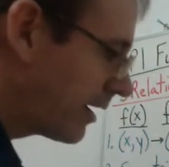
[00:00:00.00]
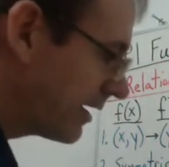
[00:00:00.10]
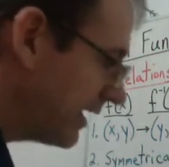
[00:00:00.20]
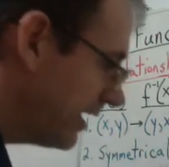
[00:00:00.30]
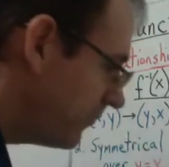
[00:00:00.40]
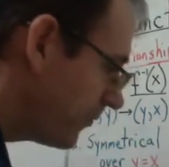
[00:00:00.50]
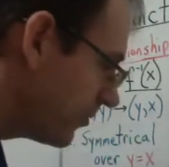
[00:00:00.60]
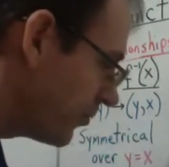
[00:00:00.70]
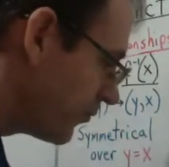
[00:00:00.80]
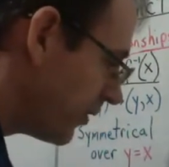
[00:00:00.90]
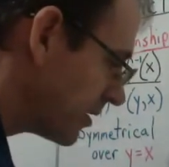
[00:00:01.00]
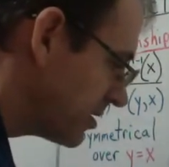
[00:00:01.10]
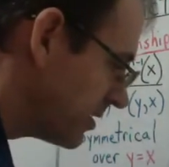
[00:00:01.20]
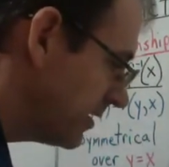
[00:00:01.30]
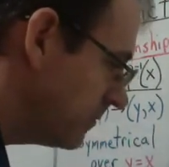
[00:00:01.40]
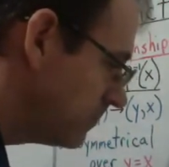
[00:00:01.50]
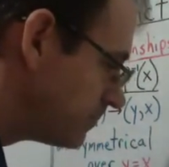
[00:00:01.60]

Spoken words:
our inverse function,